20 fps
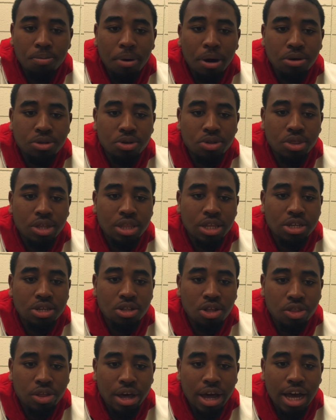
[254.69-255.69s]
But I also think there's
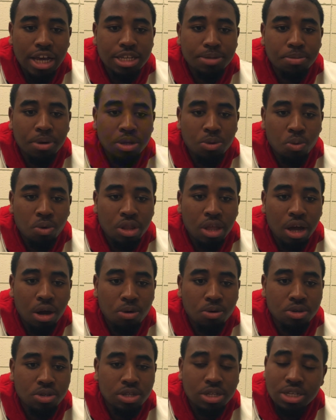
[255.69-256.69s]
another aspect when I
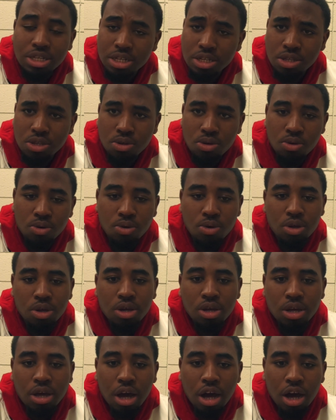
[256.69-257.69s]
was listening to
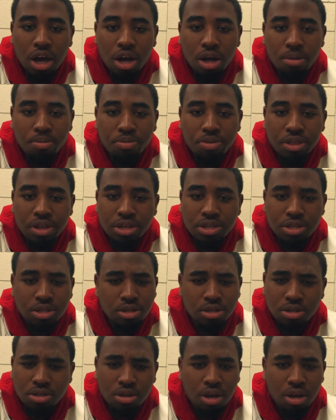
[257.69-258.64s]
this.